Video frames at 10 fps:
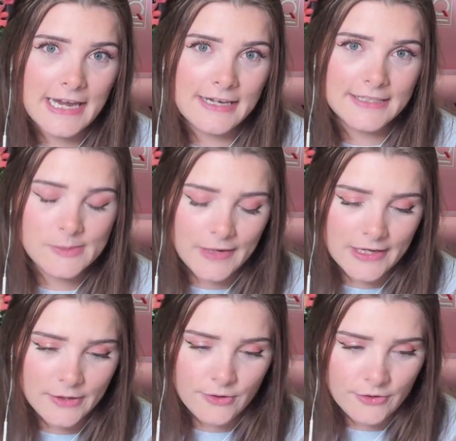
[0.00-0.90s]
how this
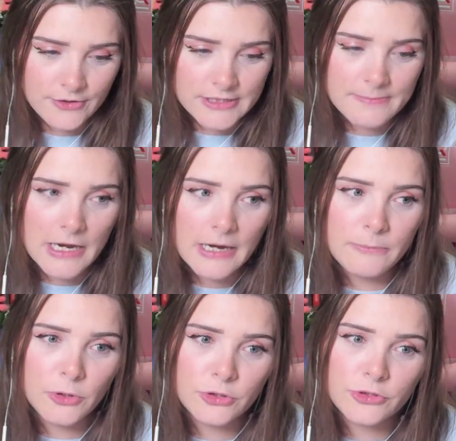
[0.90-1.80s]
week goes, but
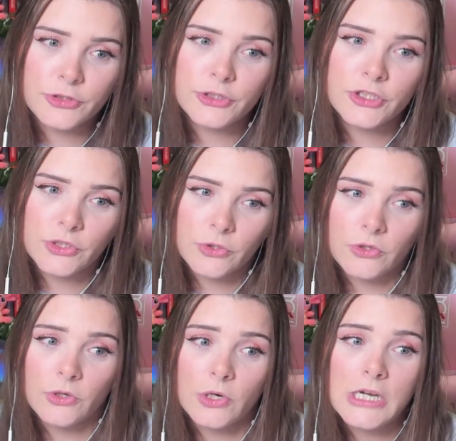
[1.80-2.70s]
I'm not too
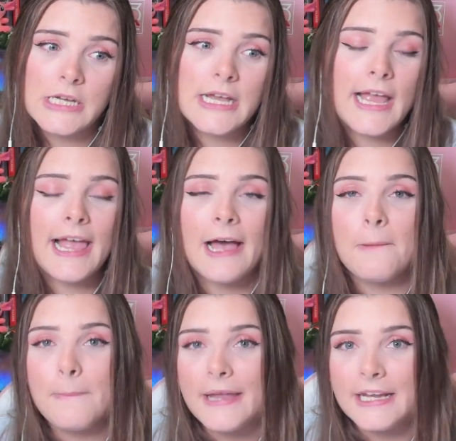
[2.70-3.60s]
sure
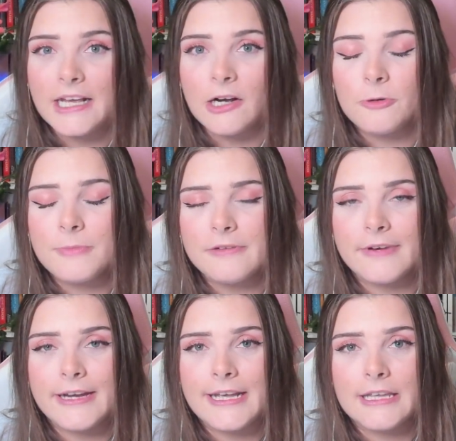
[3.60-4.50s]
how many I'll be
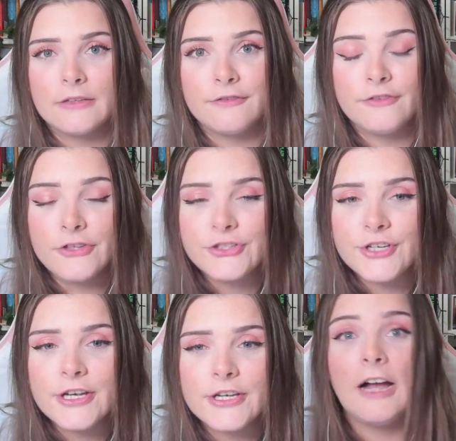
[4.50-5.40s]
reading in the
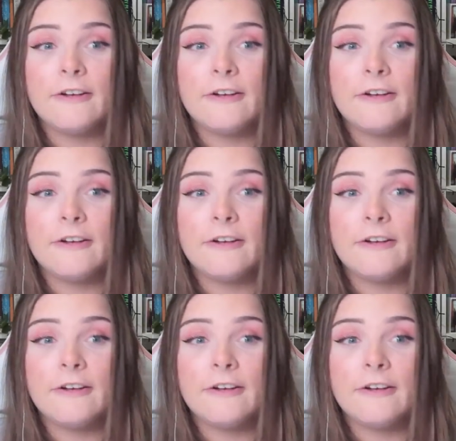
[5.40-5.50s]
future.